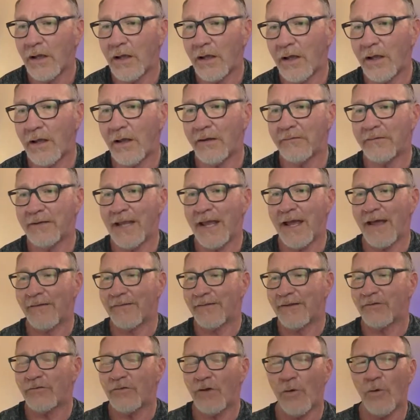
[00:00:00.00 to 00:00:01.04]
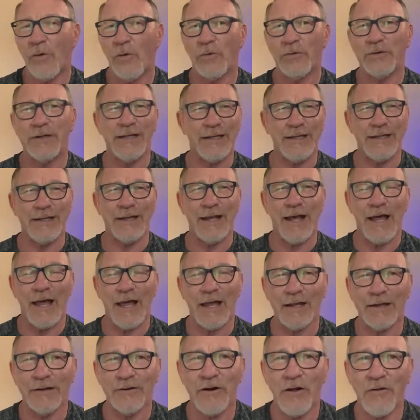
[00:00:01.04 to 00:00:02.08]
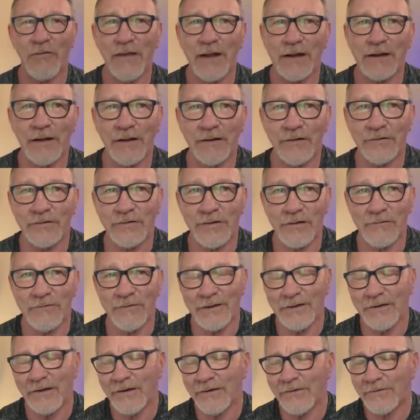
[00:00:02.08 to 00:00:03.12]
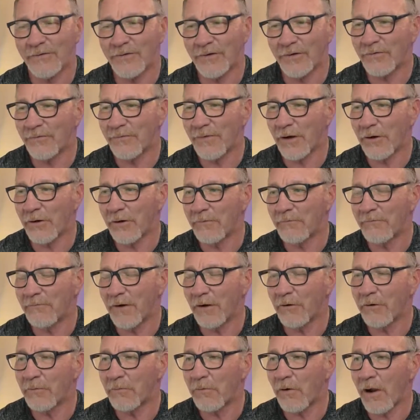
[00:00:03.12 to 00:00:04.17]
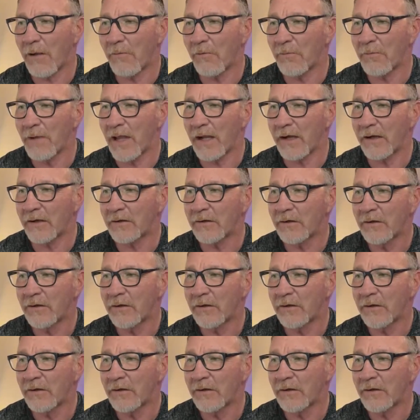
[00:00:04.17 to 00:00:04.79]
yeah, this whole DEI and all that kind of stuff, it's just very, very problematic.